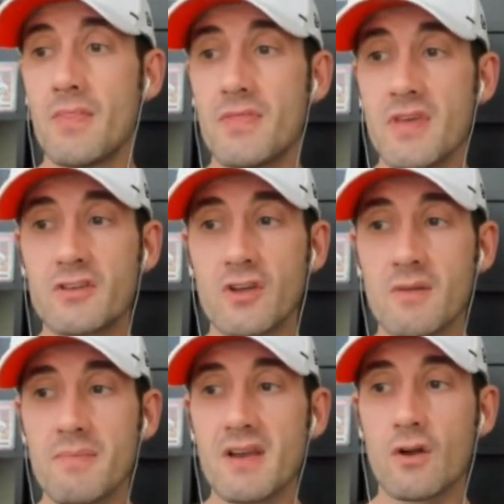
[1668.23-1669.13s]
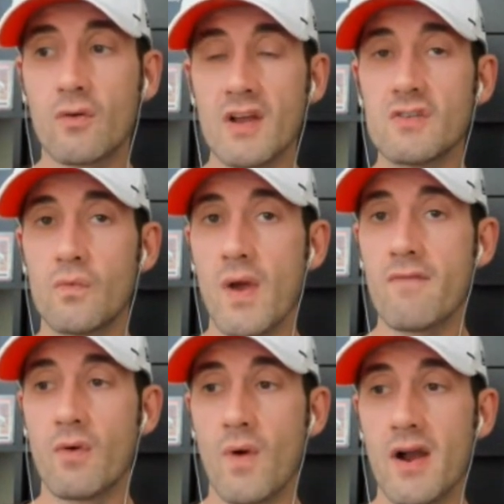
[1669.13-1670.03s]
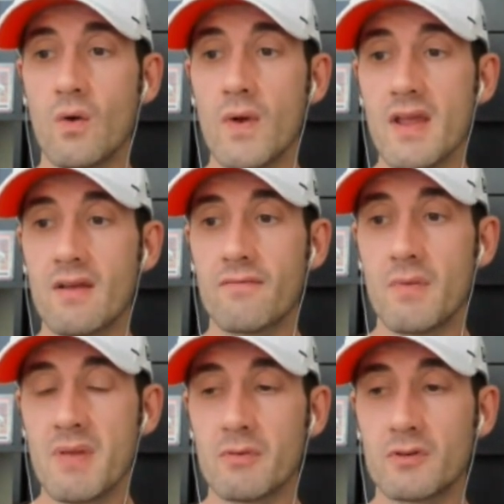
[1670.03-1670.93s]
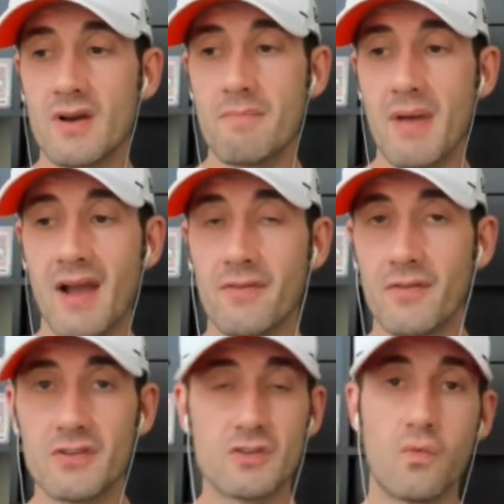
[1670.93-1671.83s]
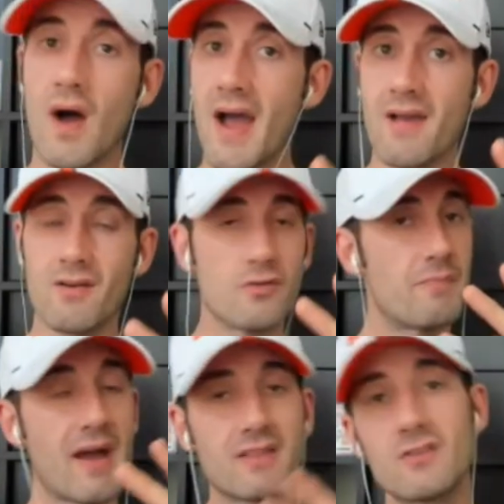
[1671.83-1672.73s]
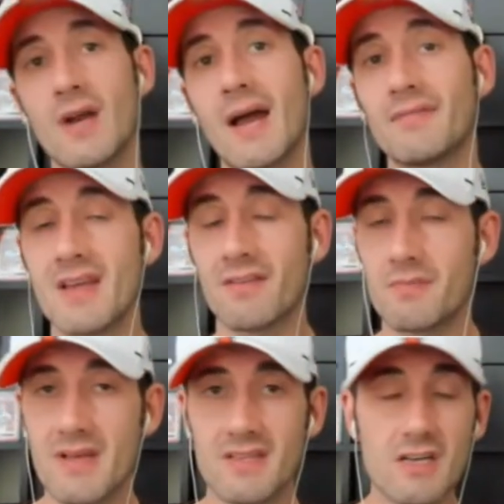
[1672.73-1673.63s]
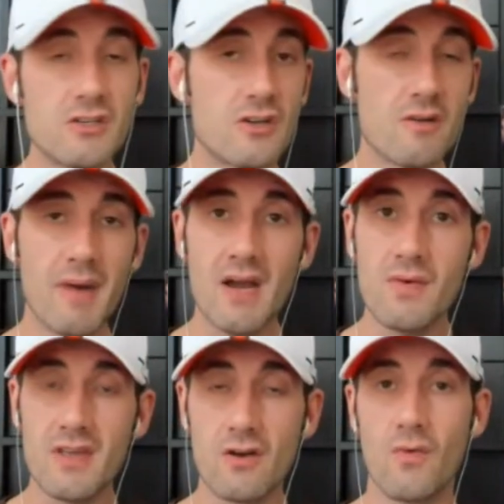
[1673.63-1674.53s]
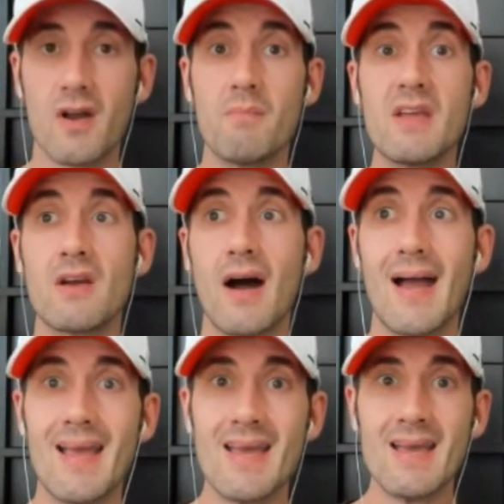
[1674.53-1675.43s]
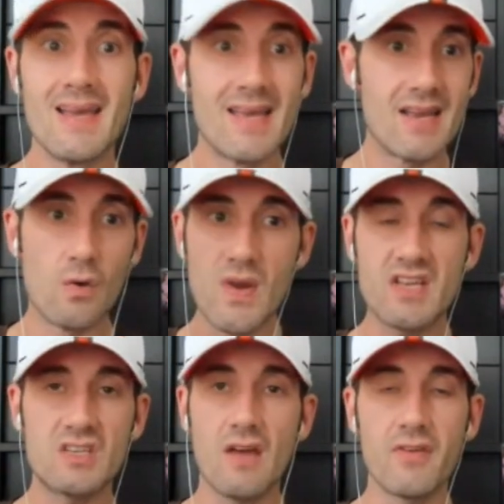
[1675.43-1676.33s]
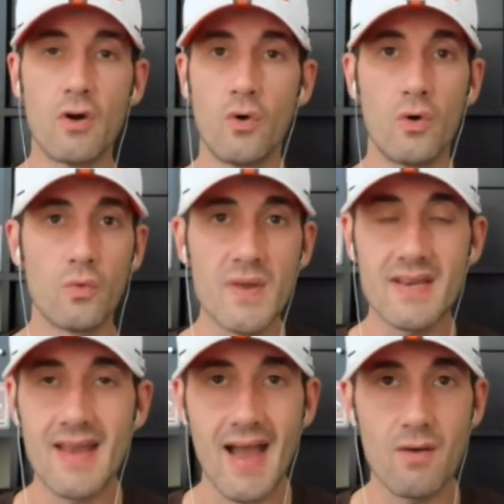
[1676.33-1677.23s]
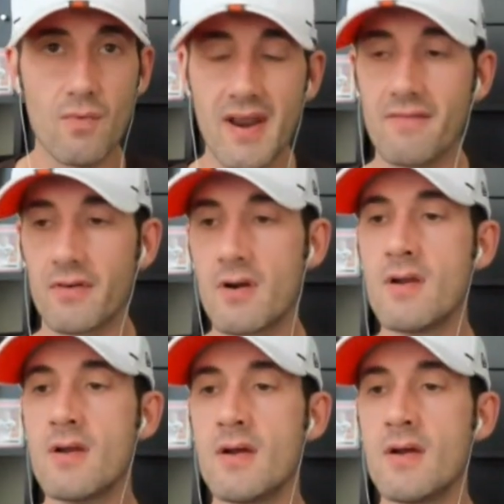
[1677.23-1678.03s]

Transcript: It's going to be an aggressive waiver wire week for people trying to backfill. And this is why it goes back to drafting. You have to pay attention to your bye week. You don't want to be caught in a week 7 hole, week 9, whatever.